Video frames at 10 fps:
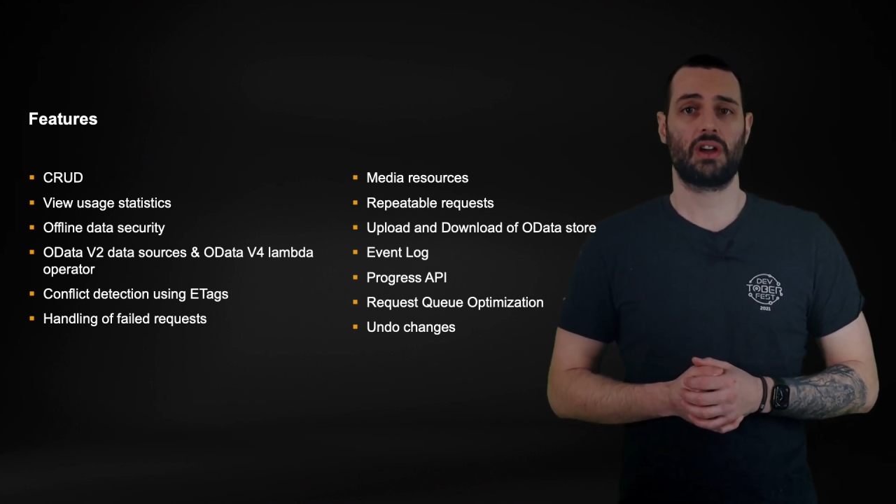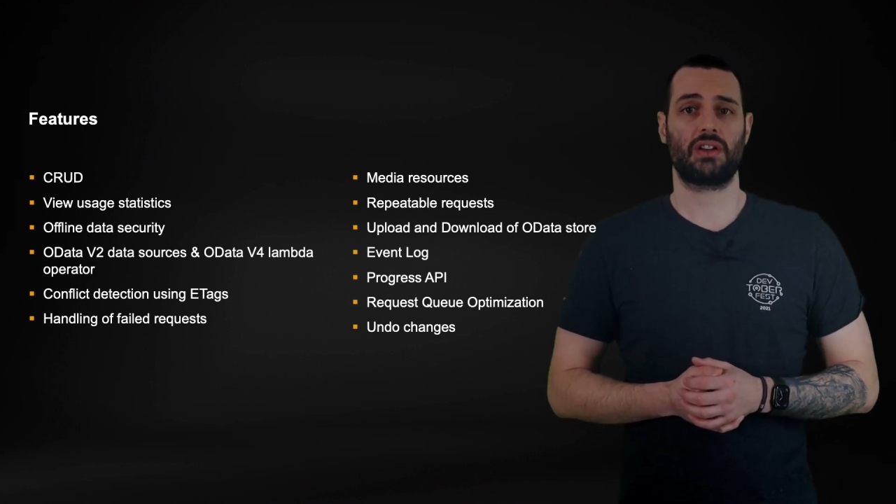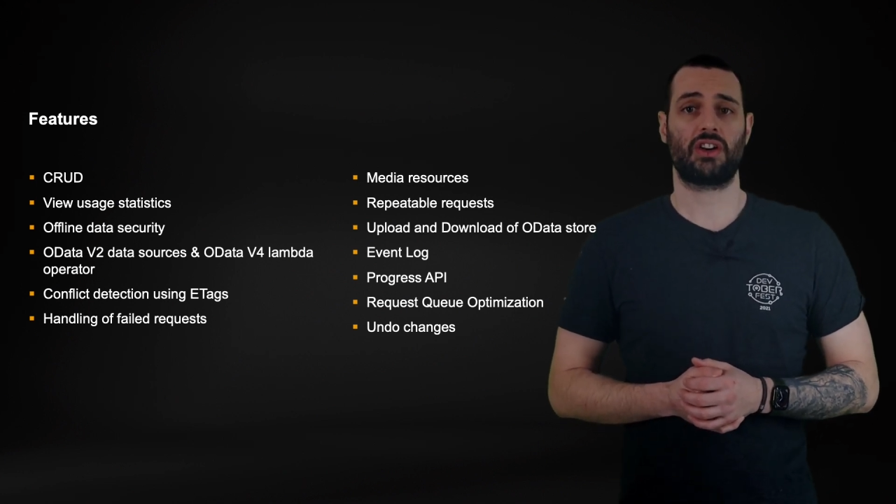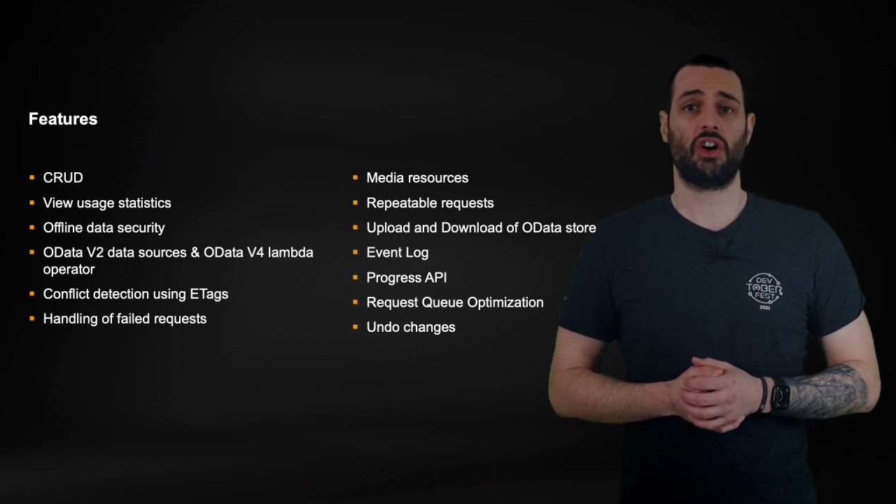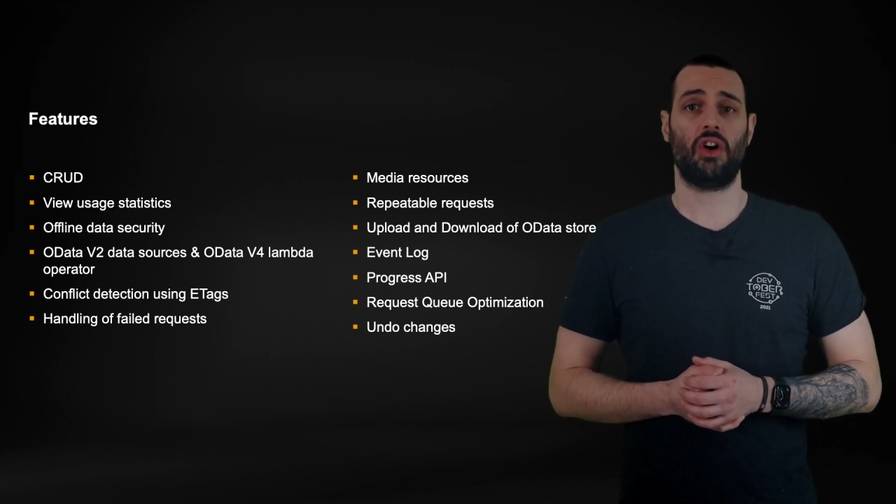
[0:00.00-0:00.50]

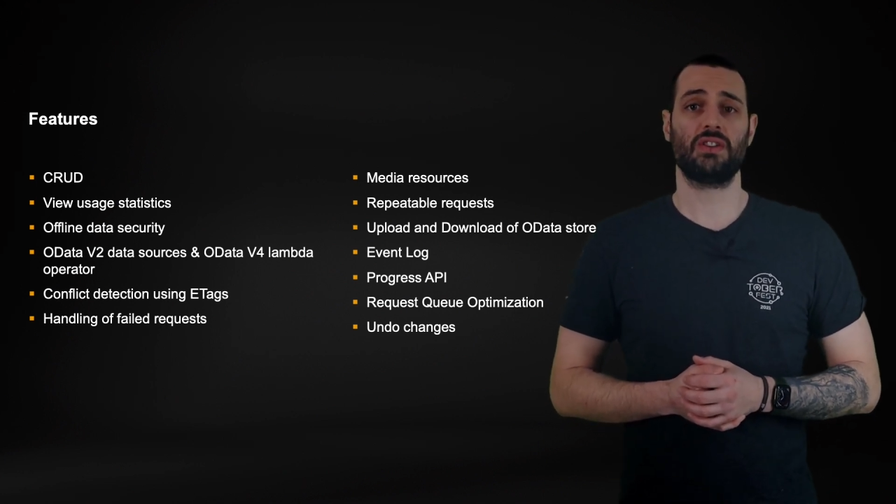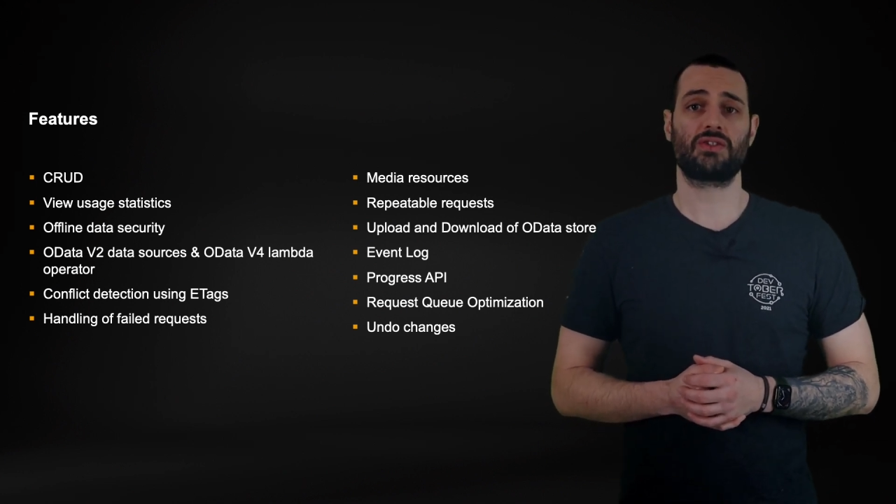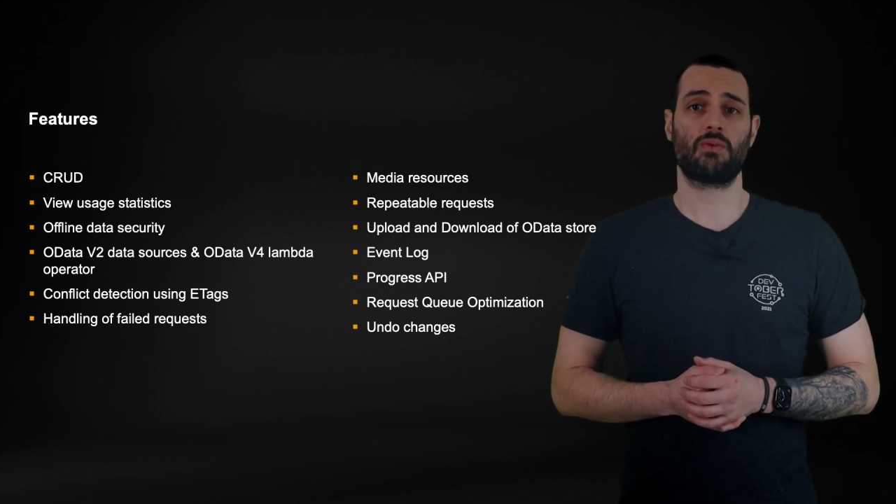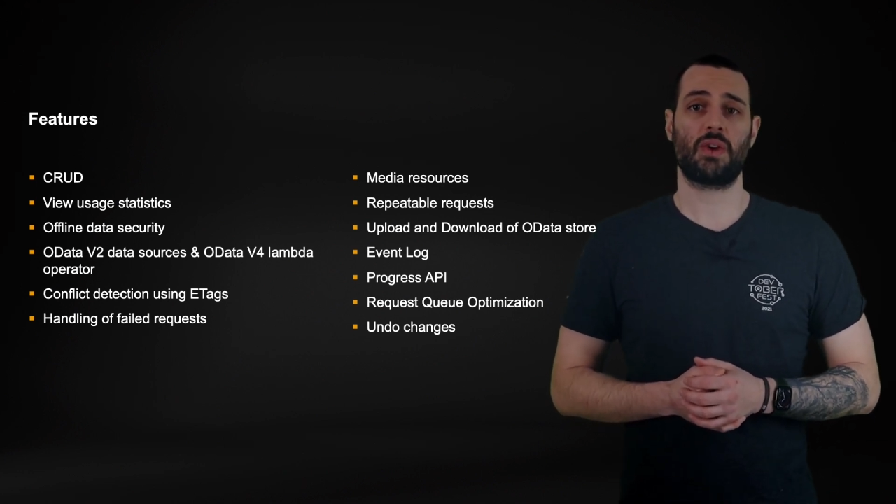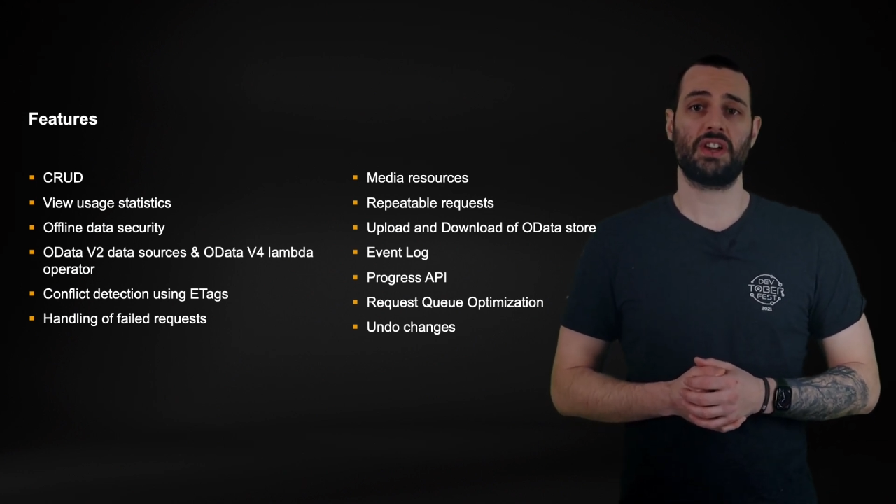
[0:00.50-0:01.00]
There are
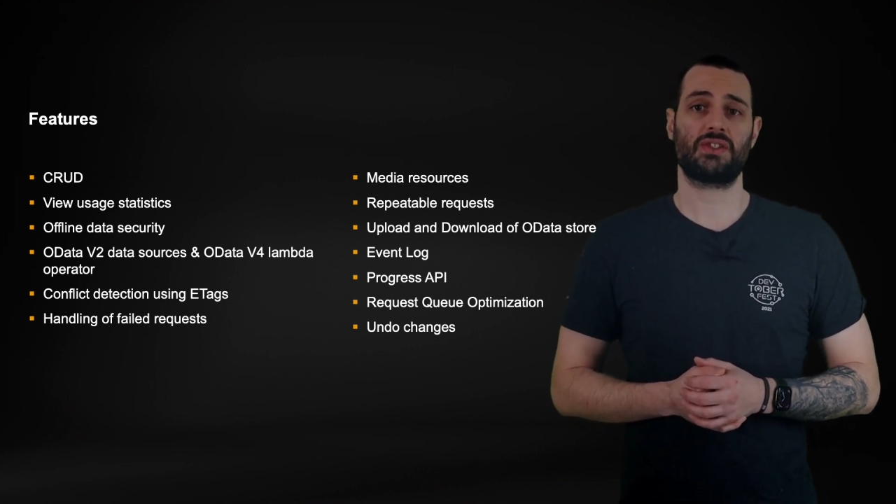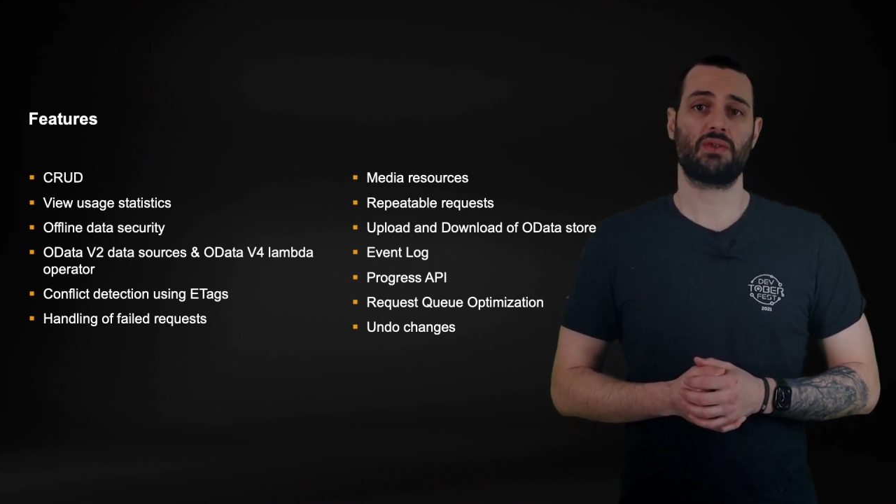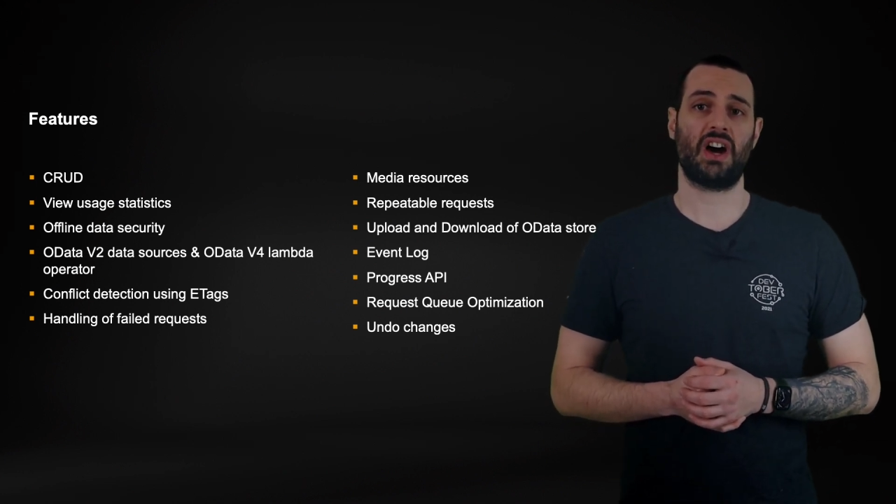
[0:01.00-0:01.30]
also ways to